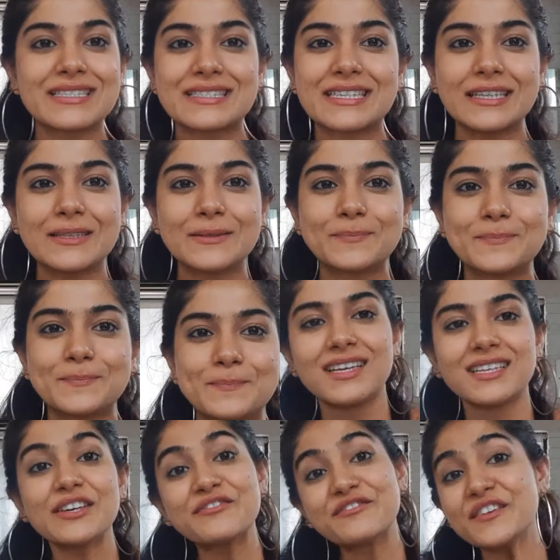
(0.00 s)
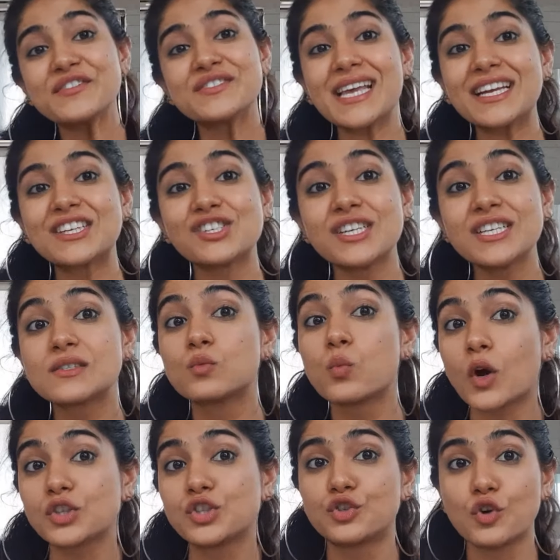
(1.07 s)
scene. The fifth section is
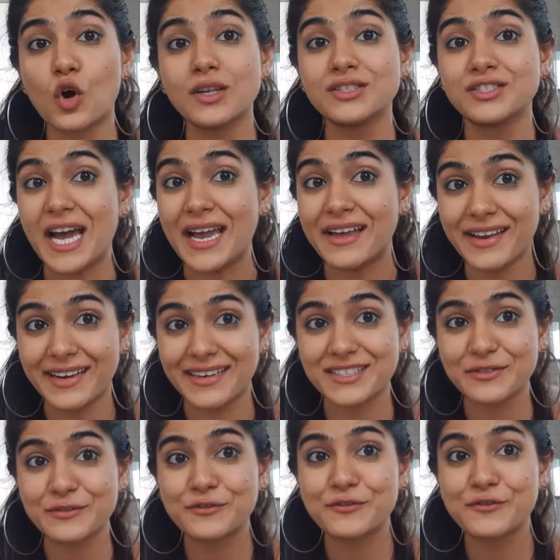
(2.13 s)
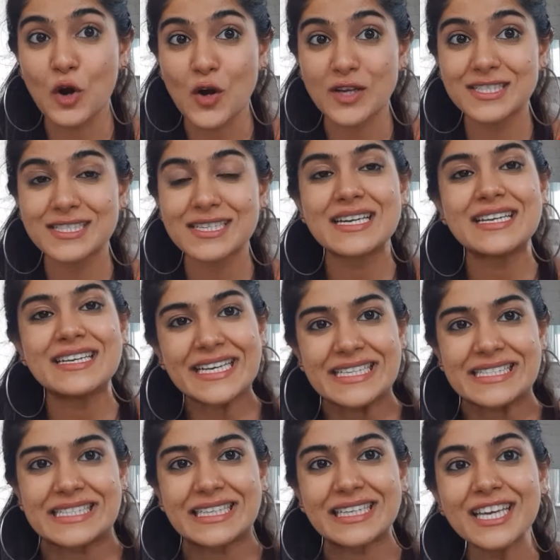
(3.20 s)
Watch Ron Direct, Frost
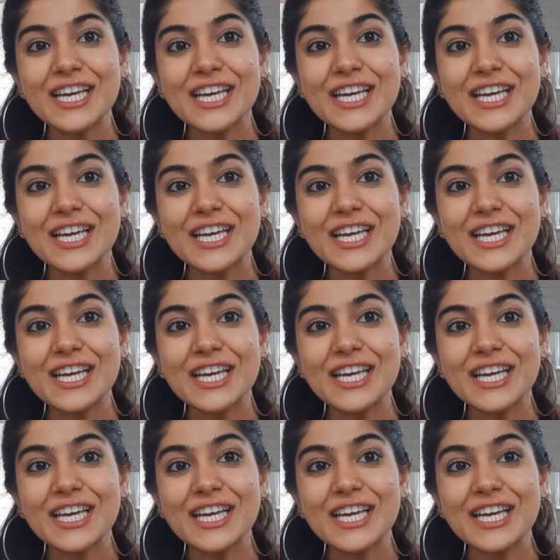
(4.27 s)
Nixon.